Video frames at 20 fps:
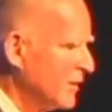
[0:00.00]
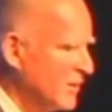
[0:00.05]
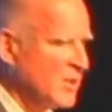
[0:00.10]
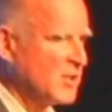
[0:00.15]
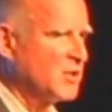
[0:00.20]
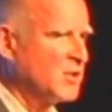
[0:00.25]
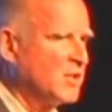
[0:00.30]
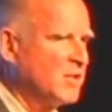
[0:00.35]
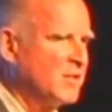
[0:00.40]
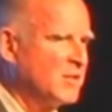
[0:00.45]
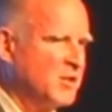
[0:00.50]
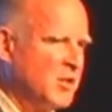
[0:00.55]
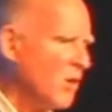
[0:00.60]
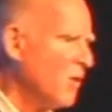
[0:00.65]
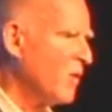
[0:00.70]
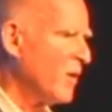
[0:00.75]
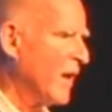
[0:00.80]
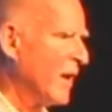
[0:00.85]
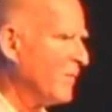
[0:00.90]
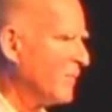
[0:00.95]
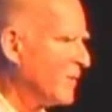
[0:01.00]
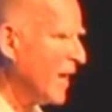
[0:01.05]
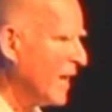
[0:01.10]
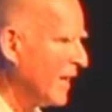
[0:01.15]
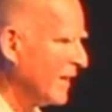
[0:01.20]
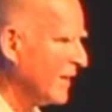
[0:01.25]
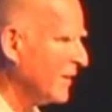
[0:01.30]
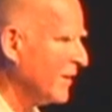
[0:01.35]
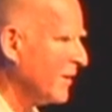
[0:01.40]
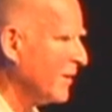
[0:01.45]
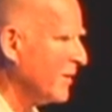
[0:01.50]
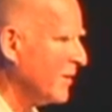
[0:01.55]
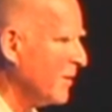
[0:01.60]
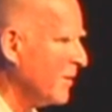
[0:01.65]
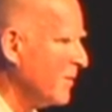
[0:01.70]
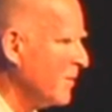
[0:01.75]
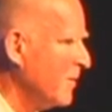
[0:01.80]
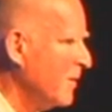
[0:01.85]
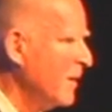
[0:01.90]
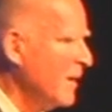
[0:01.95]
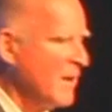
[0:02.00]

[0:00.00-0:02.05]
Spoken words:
Just do what telling you to do,